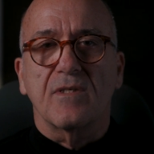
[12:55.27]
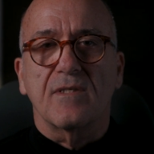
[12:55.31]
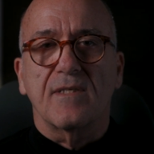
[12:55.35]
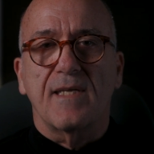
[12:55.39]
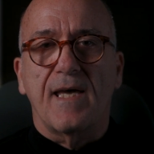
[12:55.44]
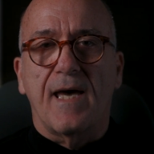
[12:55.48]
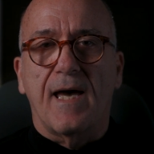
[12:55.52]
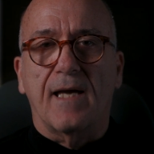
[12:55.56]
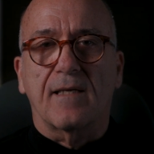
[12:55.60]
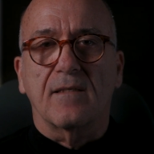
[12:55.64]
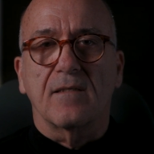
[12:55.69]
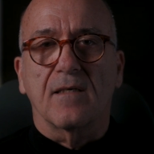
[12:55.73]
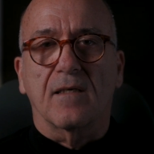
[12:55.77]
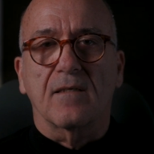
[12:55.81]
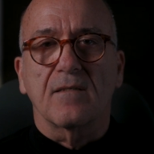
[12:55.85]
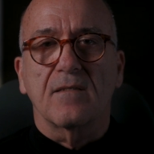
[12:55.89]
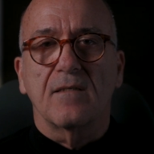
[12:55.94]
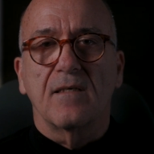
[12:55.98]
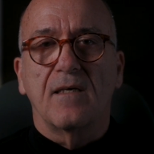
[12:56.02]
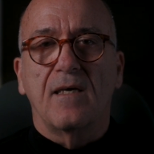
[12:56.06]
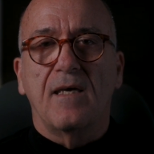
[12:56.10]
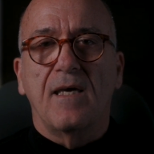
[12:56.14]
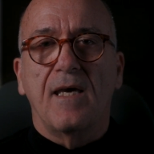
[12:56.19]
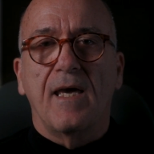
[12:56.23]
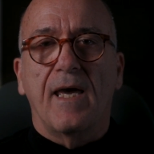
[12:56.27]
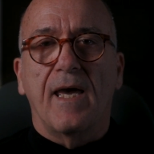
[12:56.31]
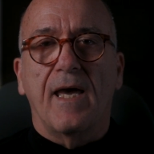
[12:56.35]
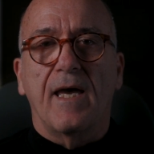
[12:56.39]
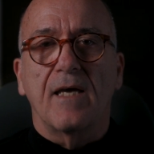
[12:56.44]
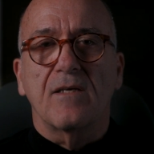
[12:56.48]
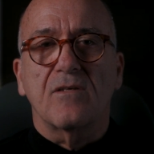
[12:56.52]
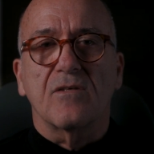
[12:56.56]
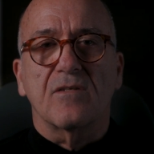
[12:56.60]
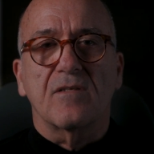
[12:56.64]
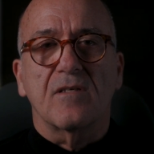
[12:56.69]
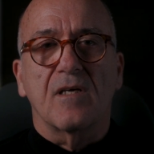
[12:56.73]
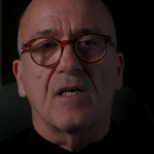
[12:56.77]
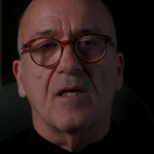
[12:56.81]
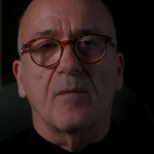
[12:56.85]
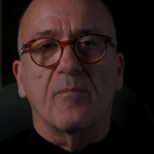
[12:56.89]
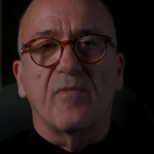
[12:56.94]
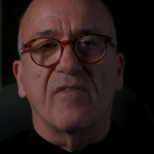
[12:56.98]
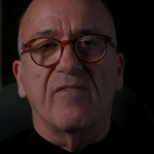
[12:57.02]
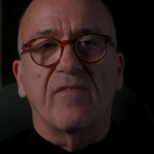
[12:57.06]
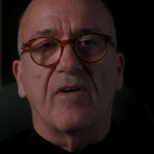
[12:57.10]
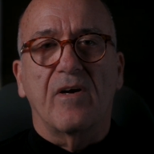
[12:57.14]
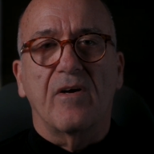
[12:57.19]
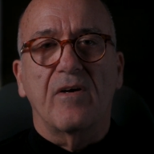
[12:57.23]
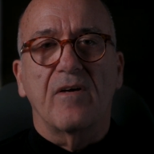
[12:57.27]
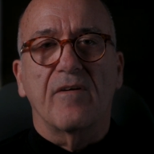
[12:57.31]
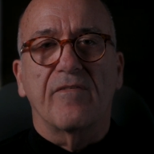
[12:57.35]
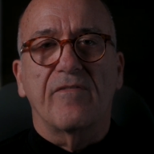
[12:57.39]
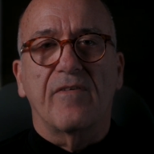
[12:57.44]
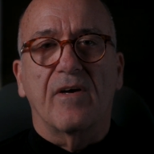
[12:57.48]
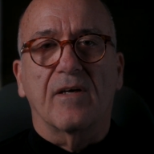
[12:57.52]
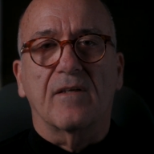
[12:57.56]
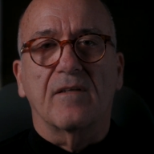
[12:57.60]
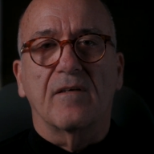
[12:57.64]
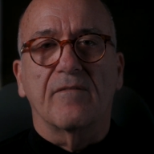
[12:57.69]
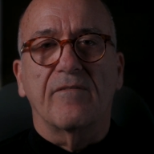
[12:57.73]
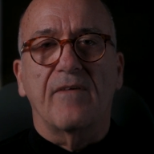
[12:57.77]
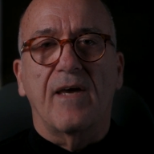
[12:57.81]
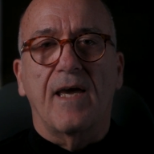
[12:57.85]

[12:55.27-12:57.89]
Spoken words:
tactics and to set up a very effective